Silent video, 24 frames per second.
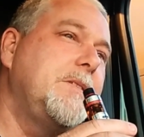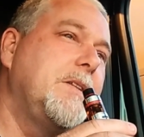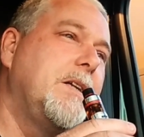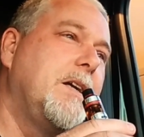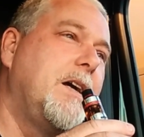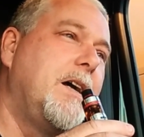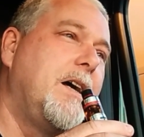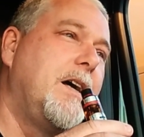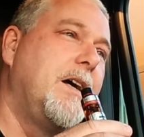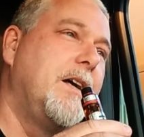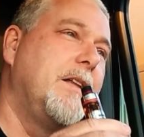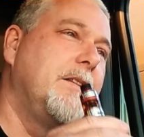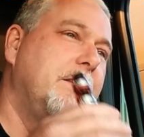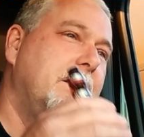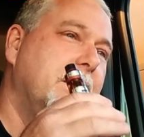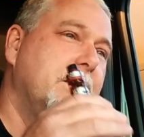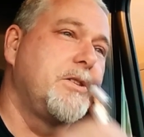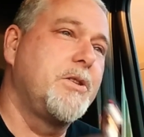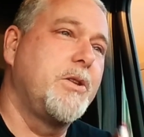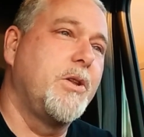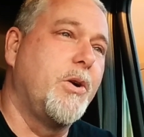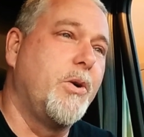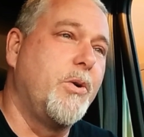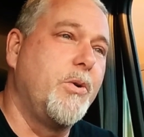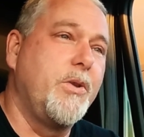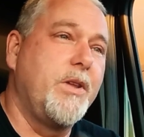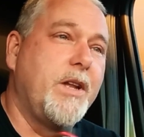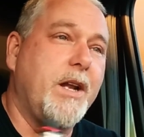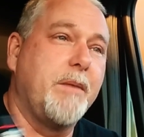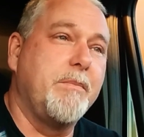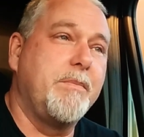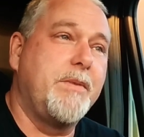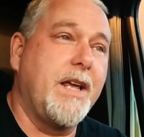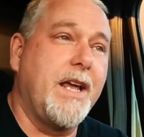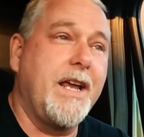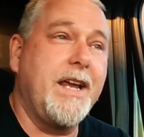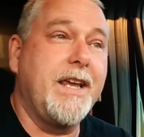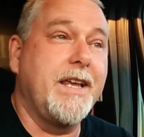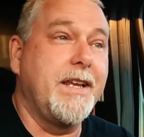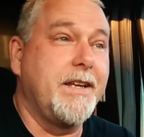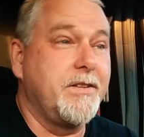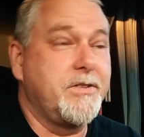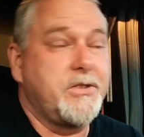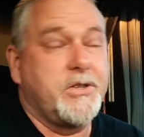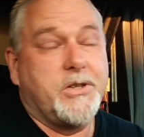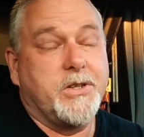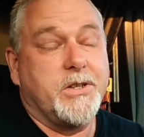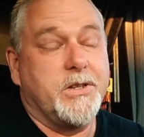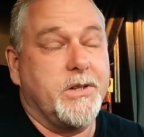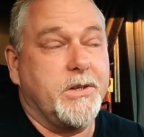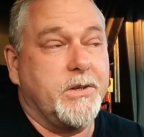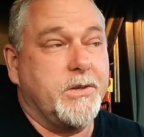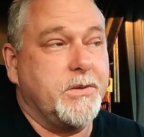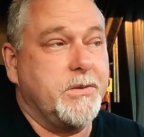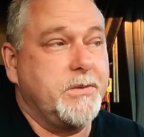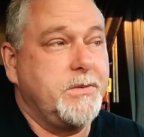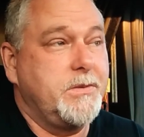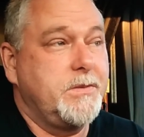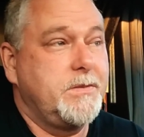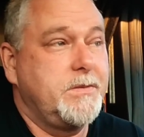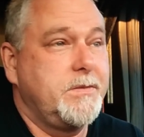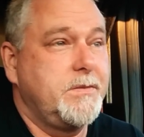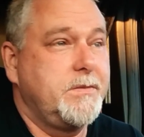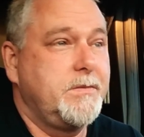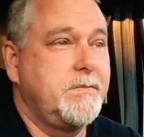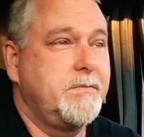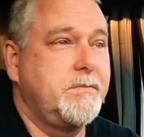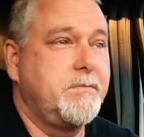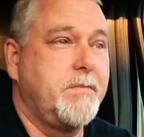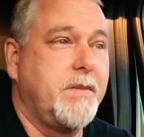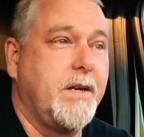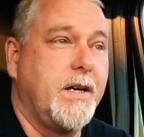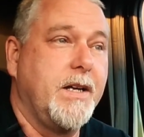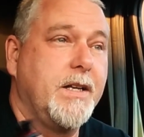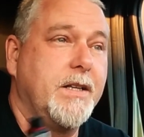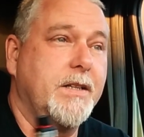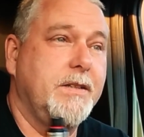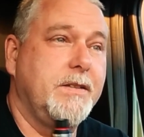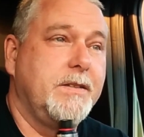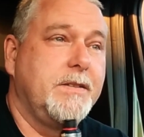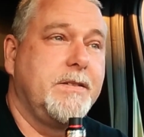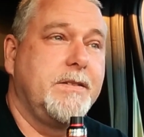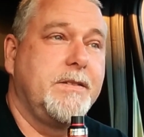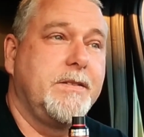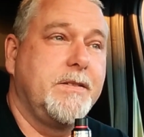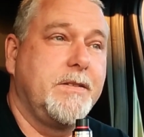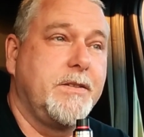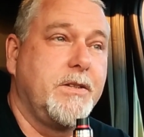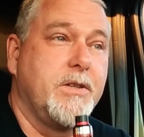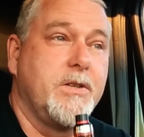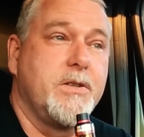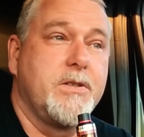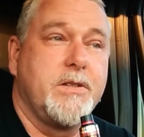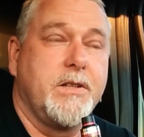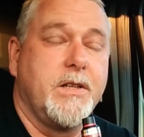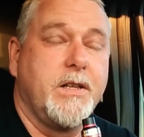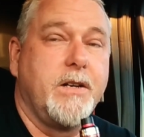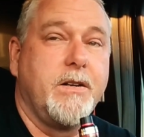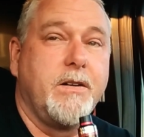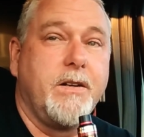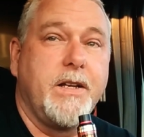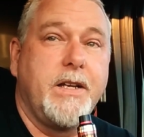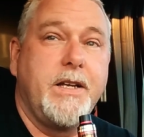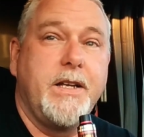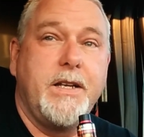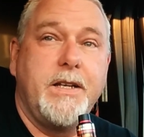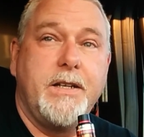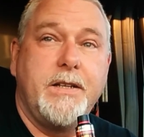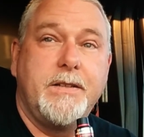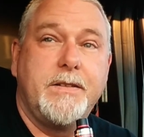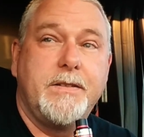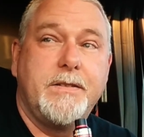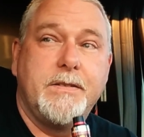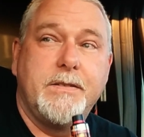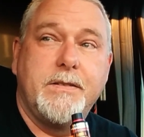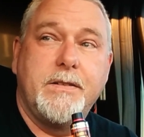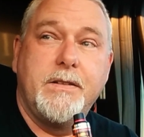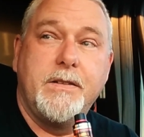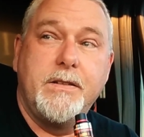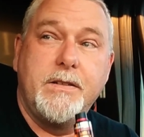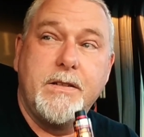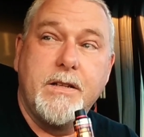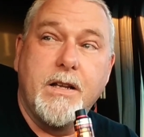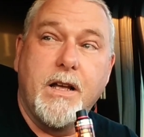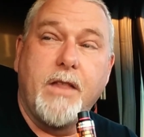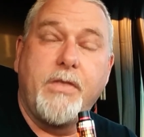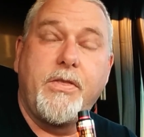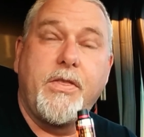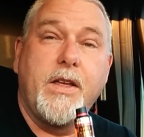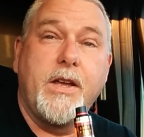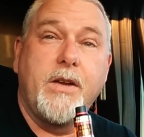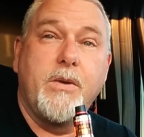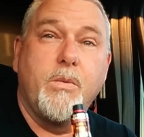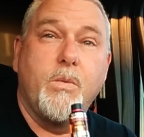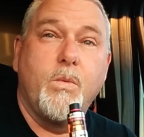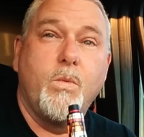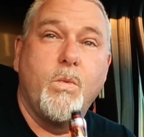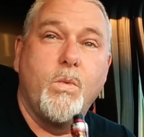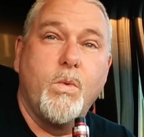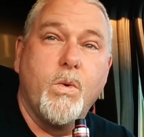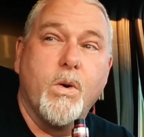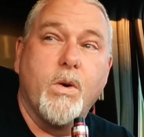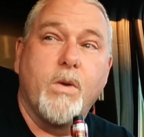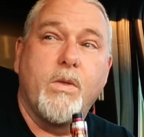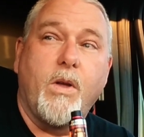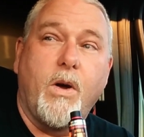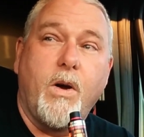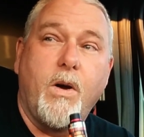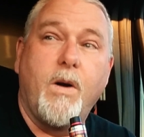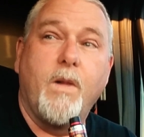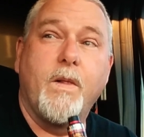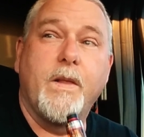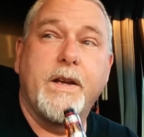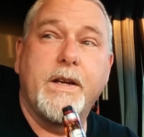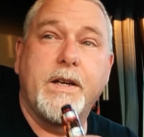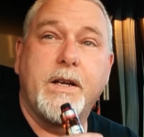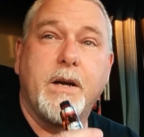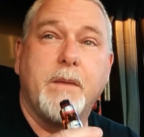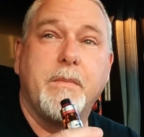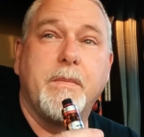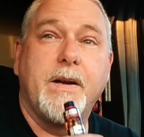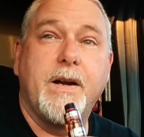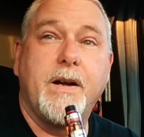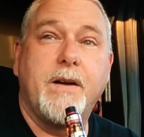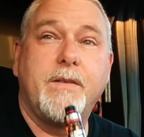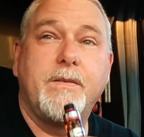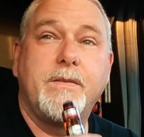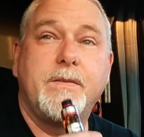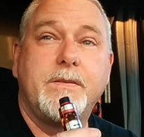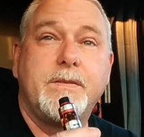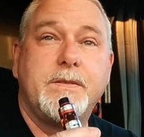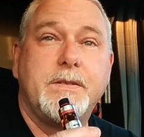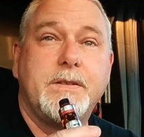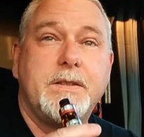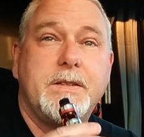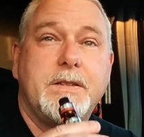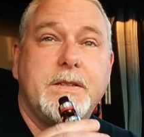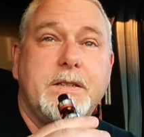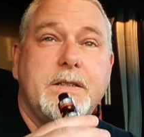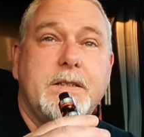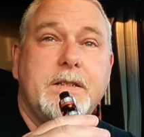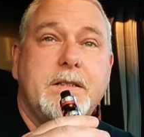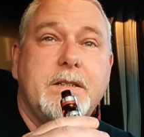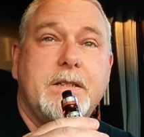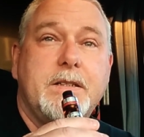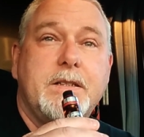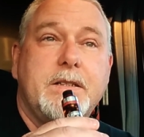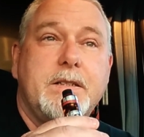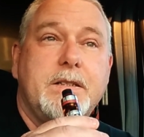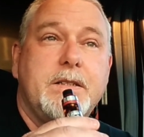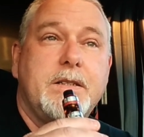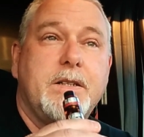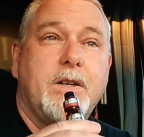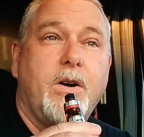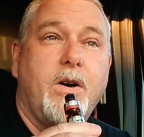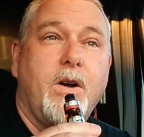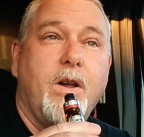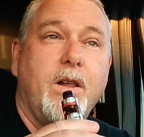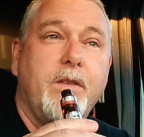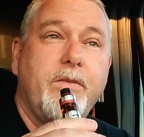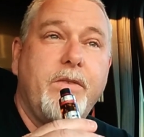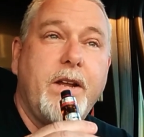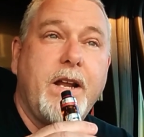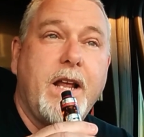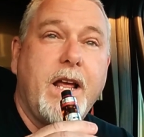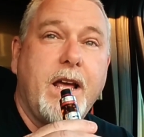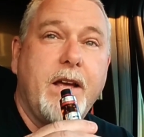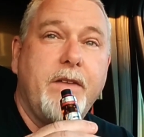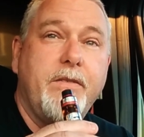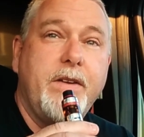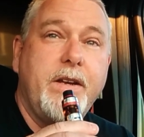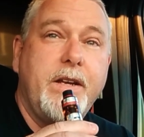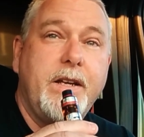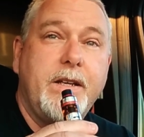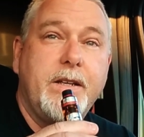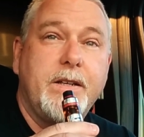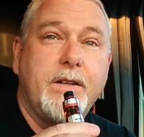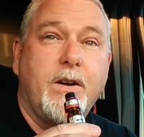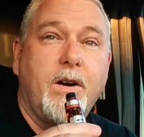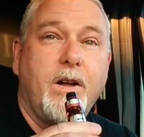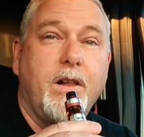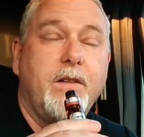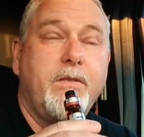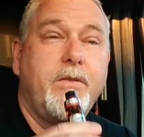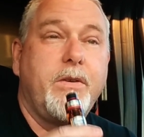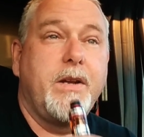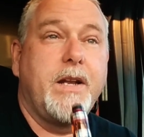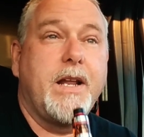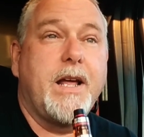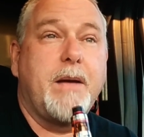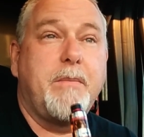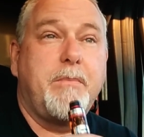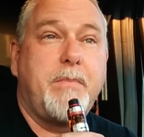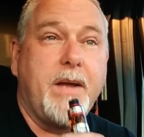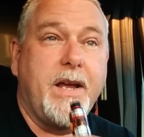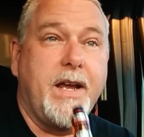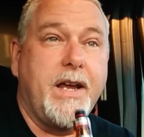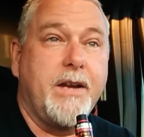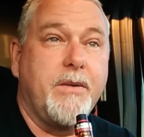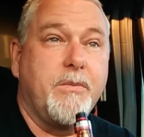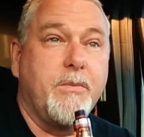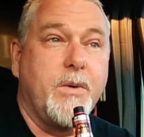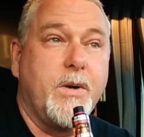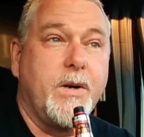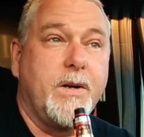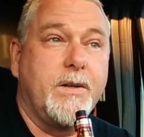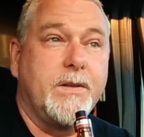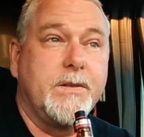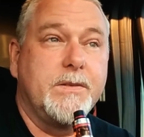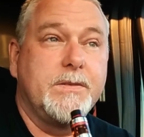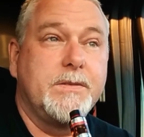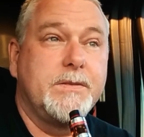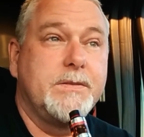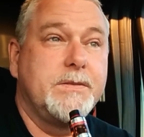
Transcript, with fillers: Uh, this load that I'm taking is a good load, but there's literally nothing worth hauling coming up. All of it heavy, all of it not paying well,